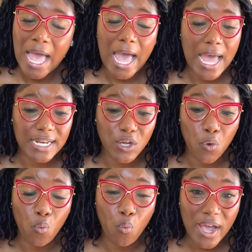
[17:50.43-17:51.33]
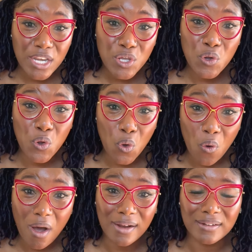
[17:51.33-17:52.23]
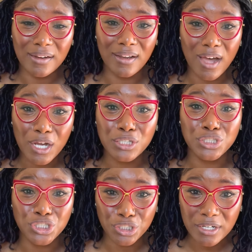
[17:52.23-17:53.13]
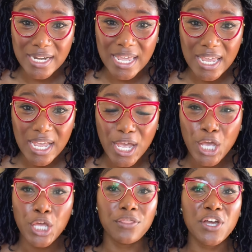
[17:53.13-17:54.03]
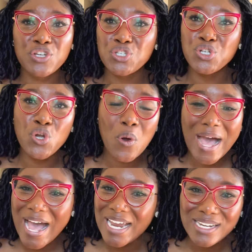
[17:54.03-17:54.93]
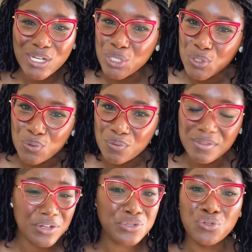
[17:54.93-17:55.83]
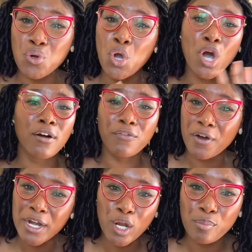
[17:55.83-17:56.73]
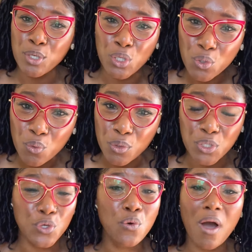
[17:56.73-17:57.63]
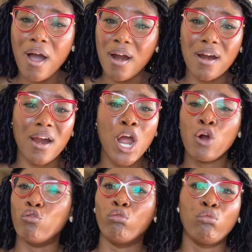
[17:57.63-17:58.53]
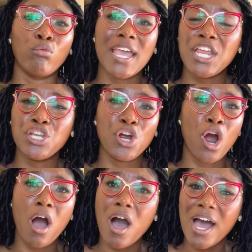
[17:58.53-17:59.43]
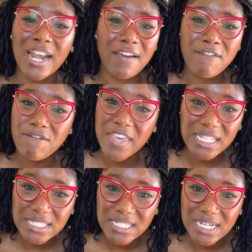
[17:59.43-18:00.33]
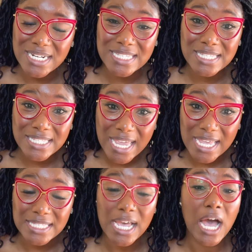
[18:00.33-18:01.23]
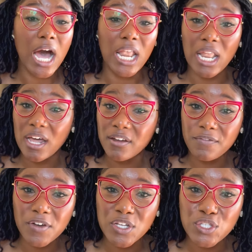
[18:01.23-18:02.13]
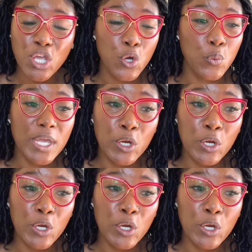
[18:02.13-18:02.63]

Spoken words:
And when you go on the lock journey, there's no hiding you, there's no covering up you. You are in your unfiltered state. A lot of us, we